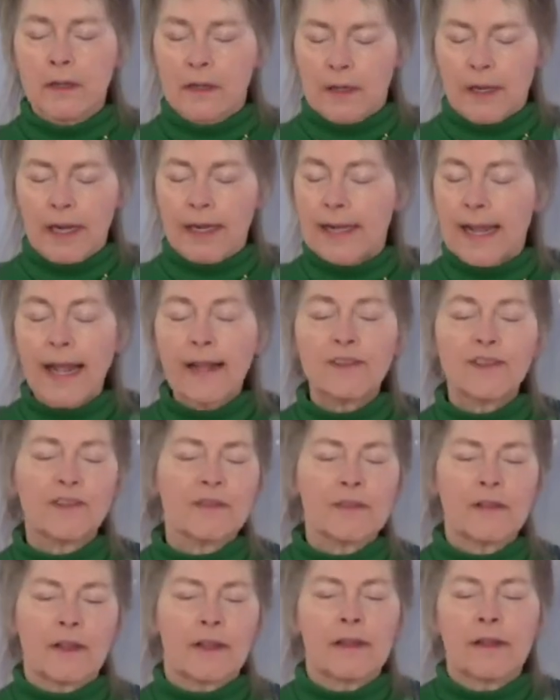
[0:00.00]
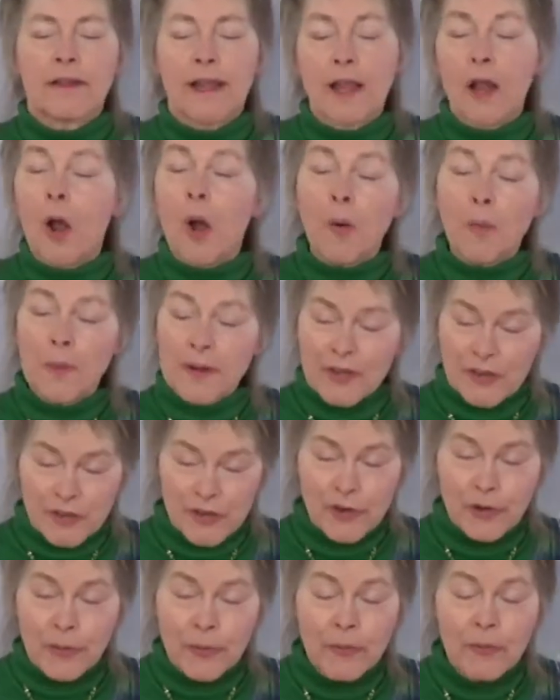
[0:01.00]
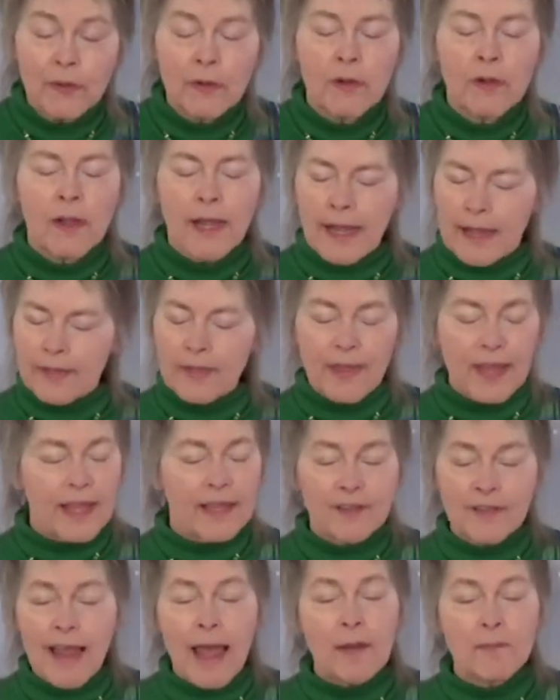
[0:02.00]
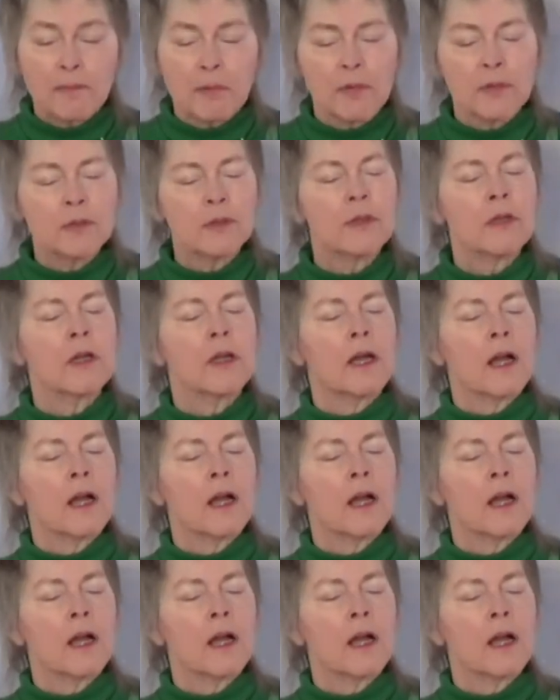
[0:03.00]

and they always do, things happen.